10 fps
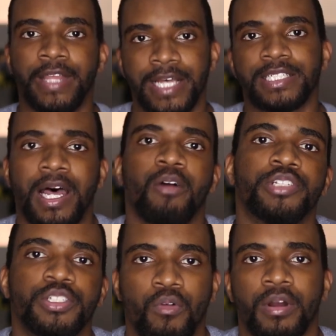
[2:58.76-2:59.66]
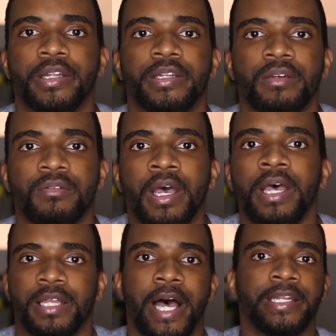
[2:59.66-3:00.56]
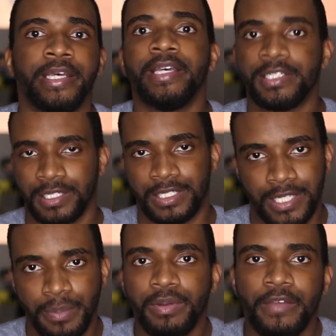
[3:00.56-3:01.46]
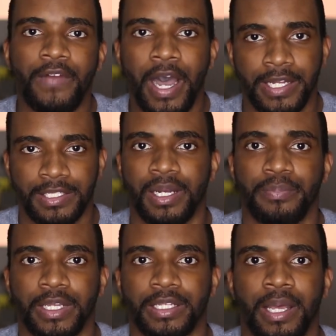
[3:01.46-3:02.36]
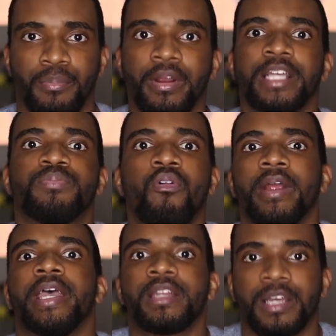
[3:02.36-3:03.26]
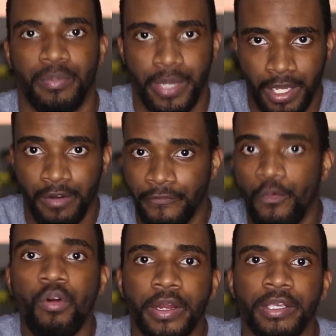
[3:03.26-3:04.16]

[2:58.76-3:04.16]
that's not what you want to do. The idea is to simply find something that brings more income in for